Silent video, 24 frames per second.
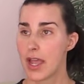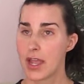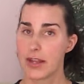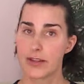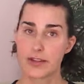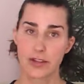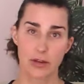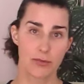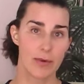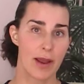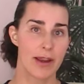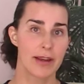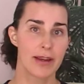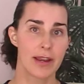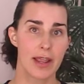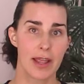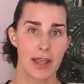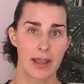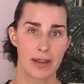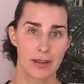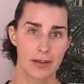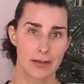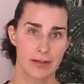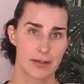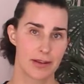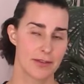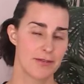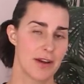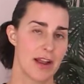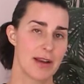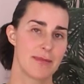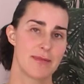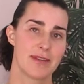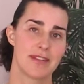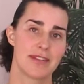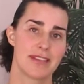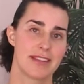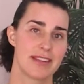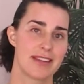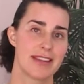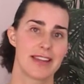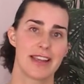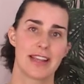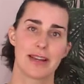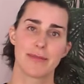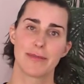It's a retin A, a vitamin C,